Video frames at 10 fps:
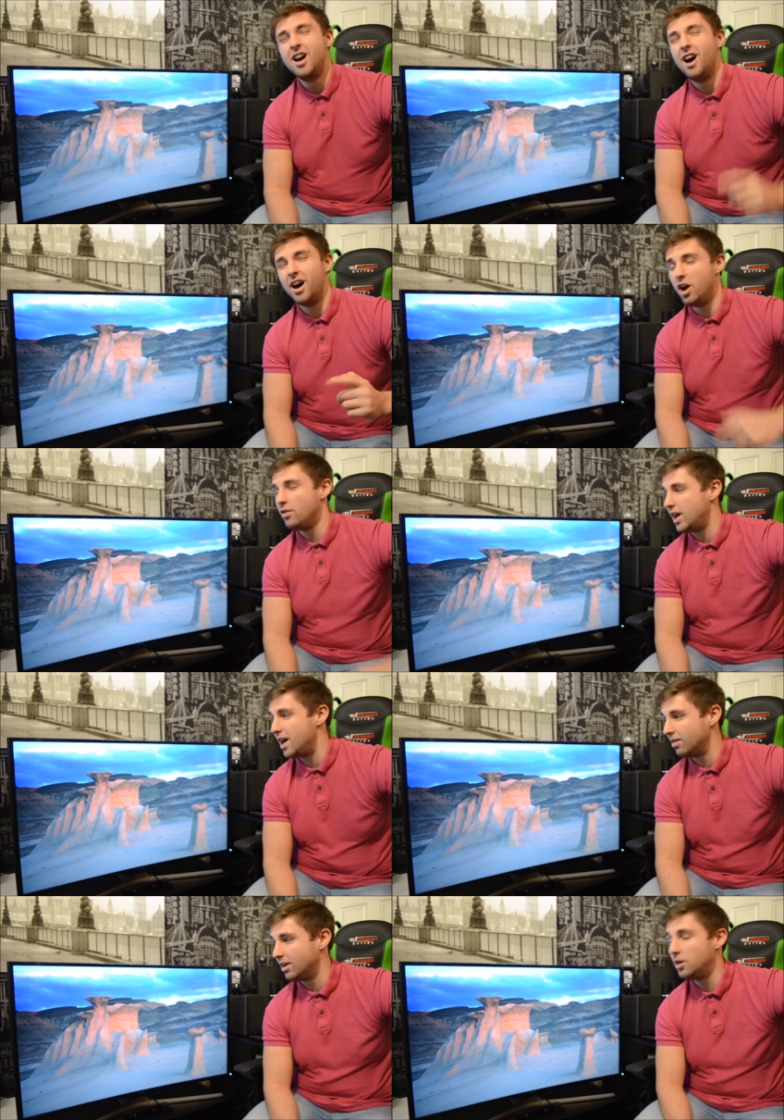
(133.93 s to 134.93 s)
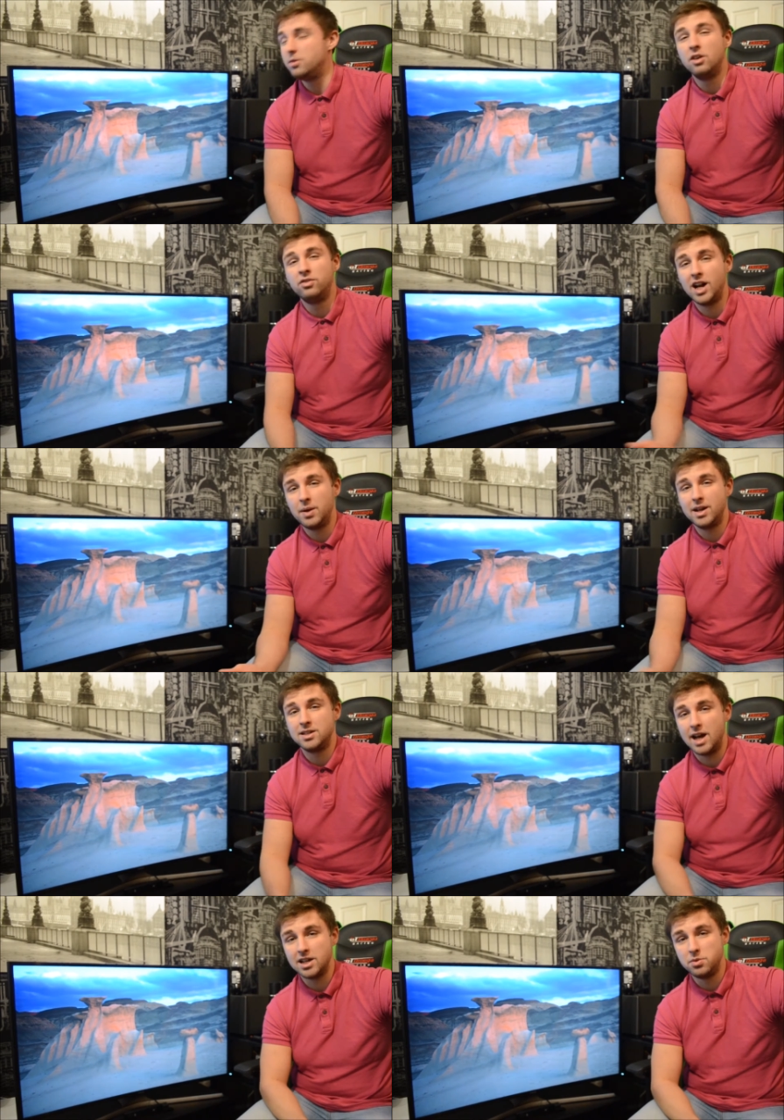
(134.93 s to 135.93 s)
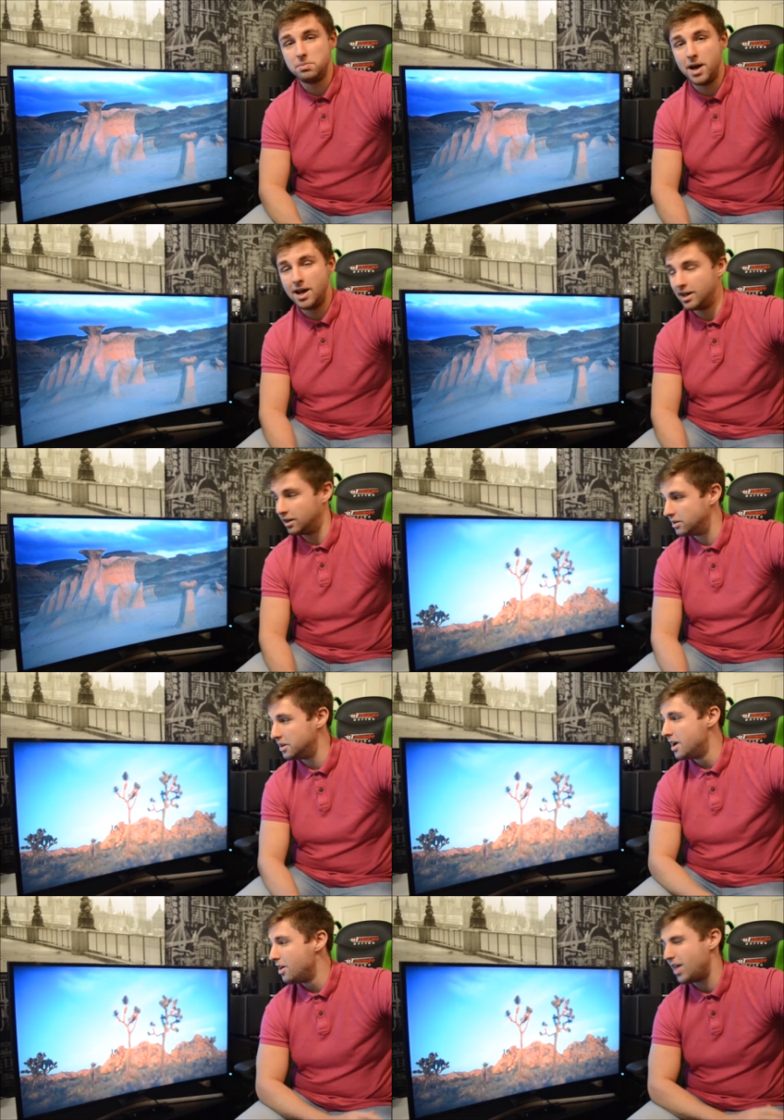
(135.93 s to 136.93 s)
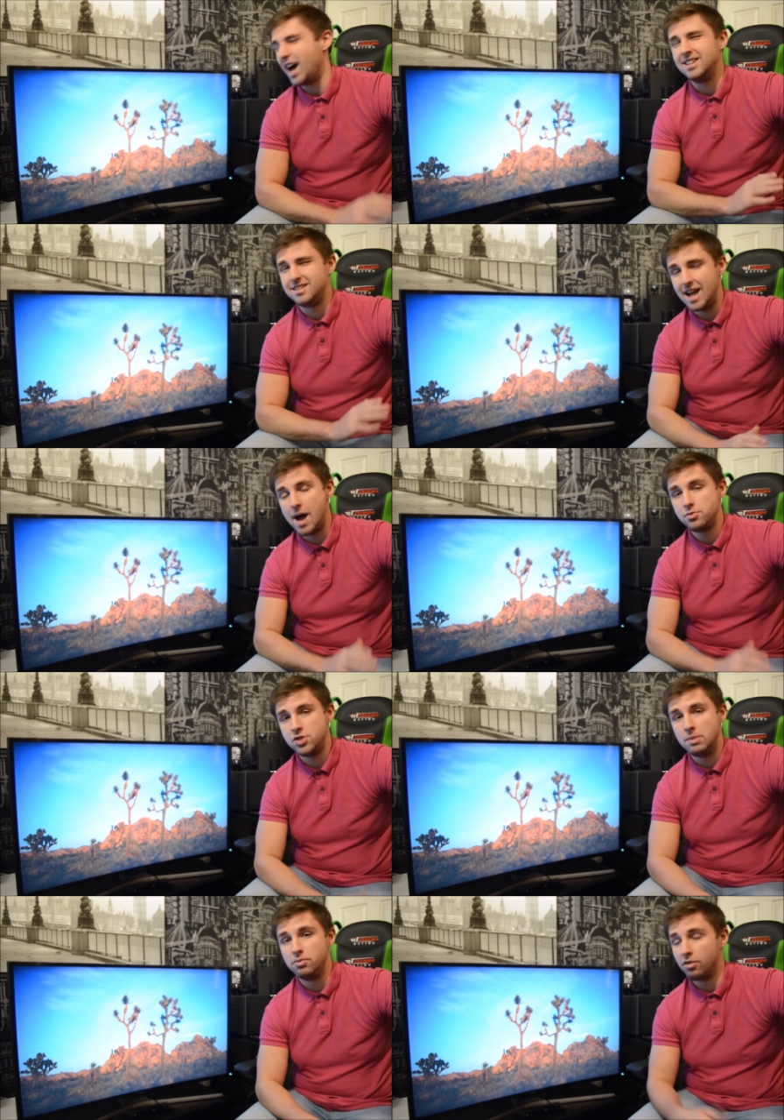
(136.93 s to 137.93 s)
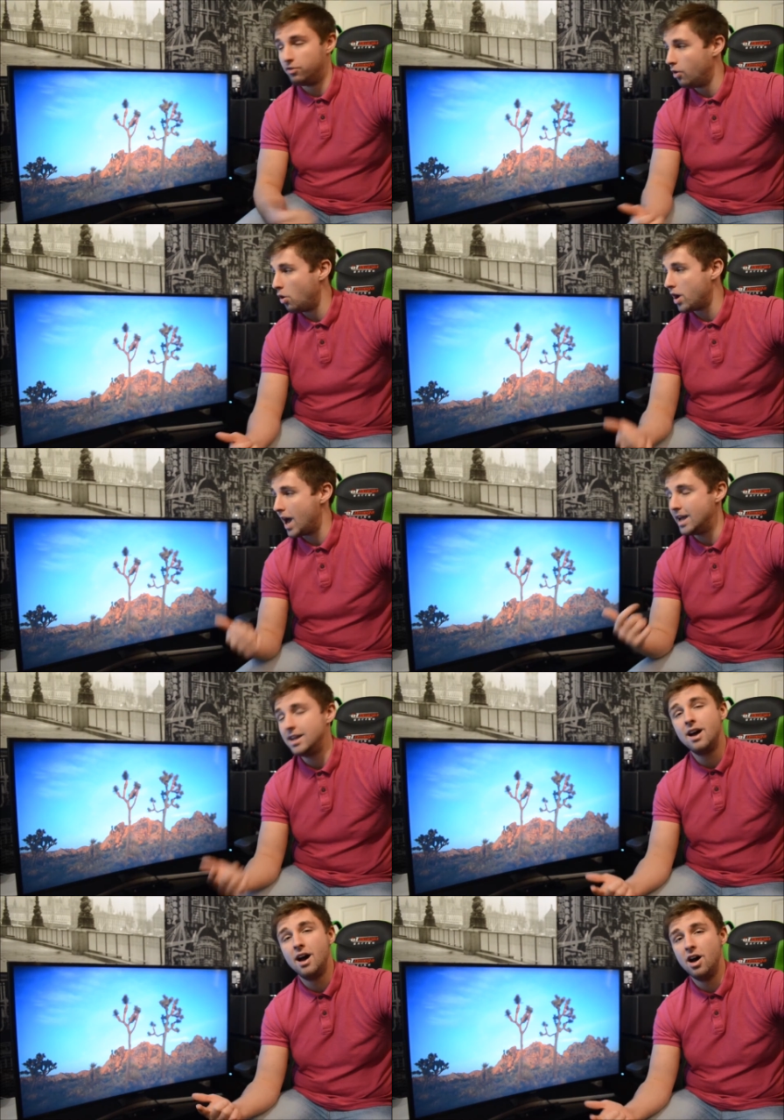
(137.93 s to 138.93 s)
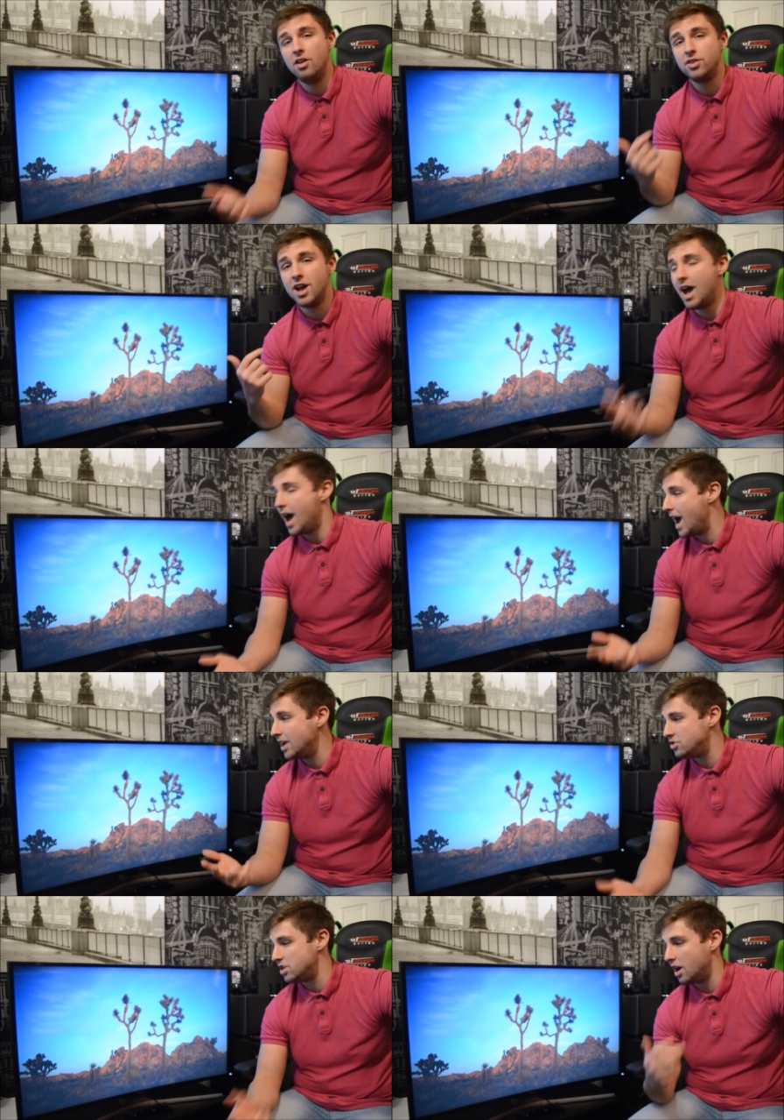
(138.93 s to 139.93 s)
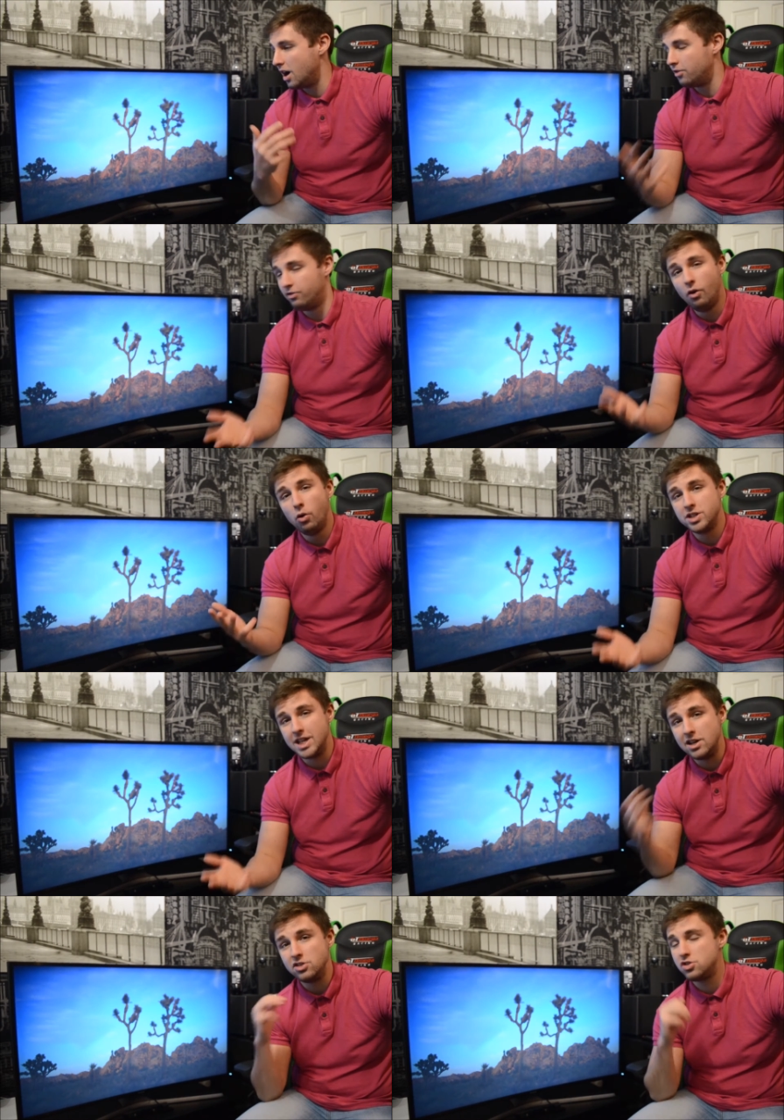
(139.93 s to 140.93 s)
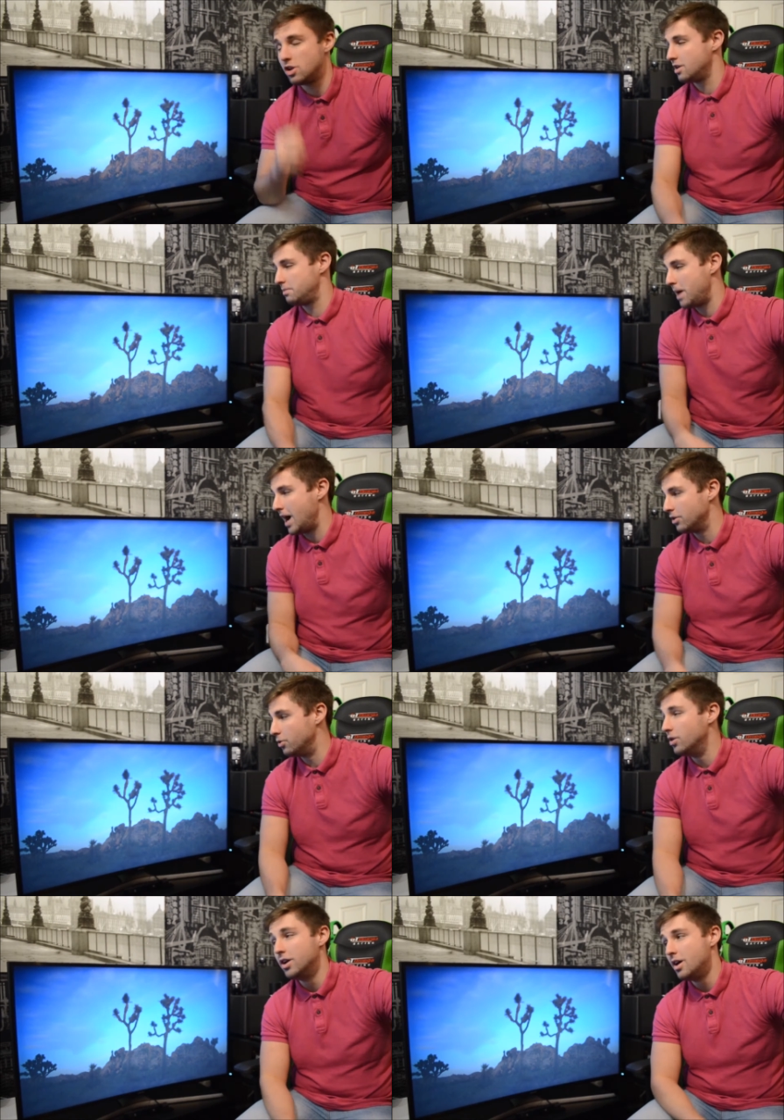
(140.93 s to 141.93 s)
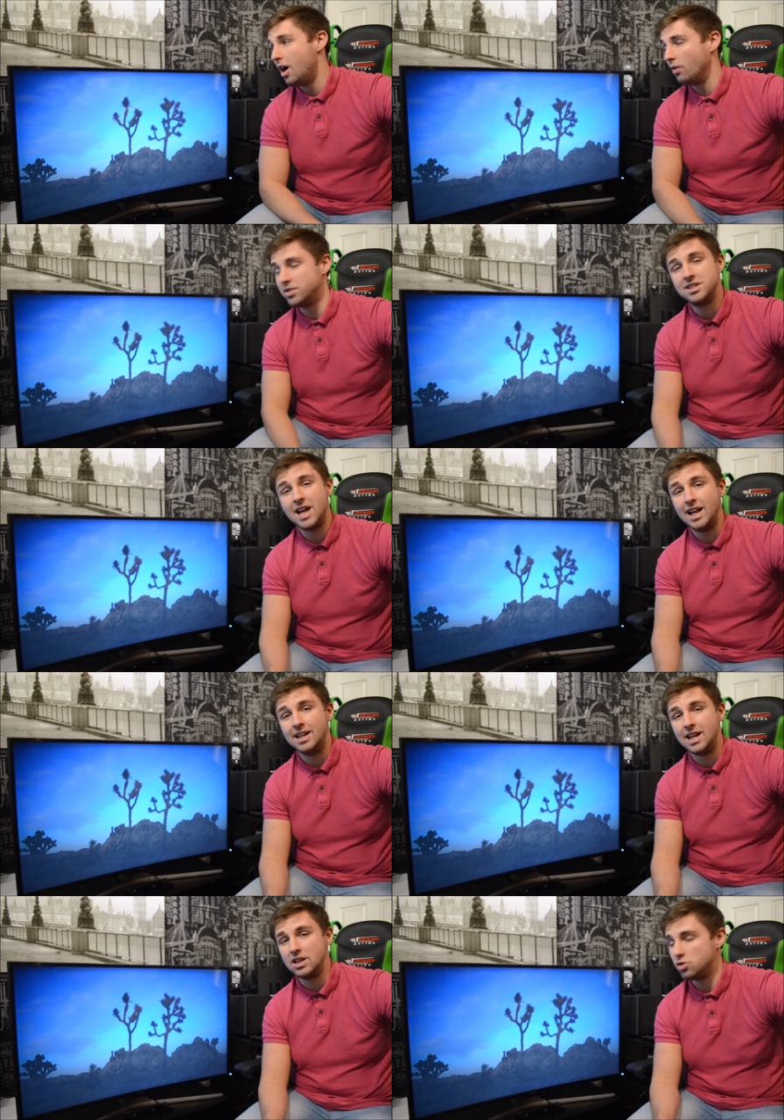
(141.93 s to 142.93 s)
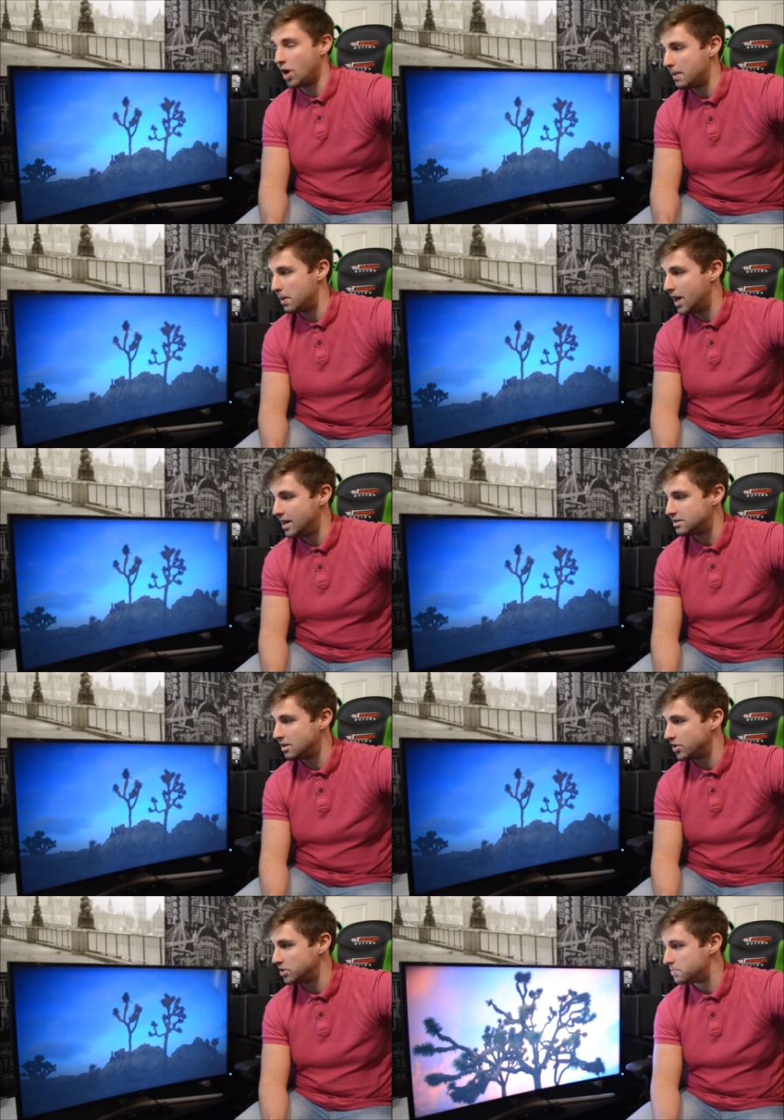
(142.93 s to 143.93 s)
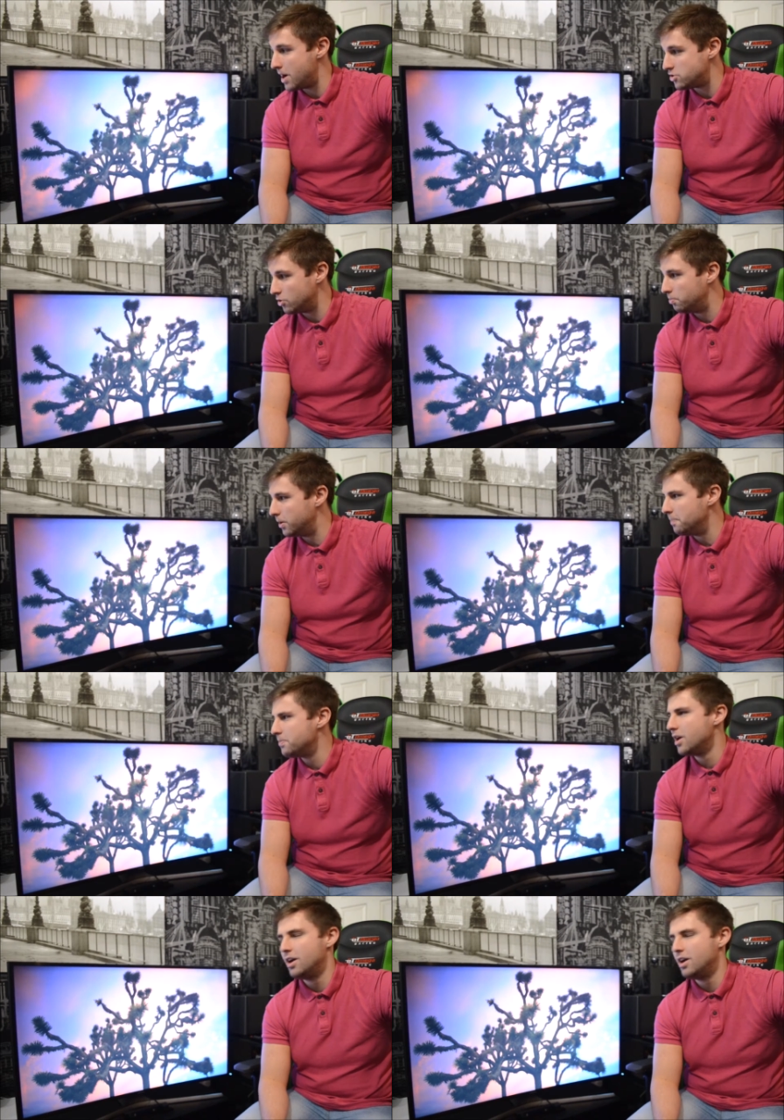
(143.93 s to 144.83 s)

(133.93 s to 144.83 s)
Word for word: And over here, including our value-added tax that we pay in England, that is damn cheap for a 4K curved HDR 40-inch panel. Obviously, it's LED, it's not AMOLED, it's nothing special, but